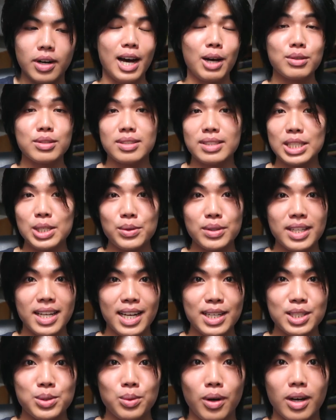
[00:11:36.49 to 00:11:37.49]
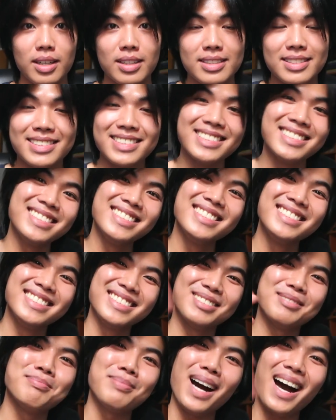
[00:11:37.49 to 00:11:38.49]
I'll see you in the next one.
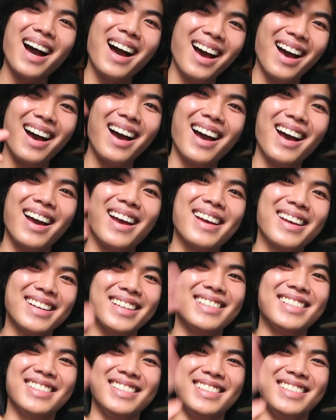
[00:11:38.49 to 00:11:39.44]
Bye!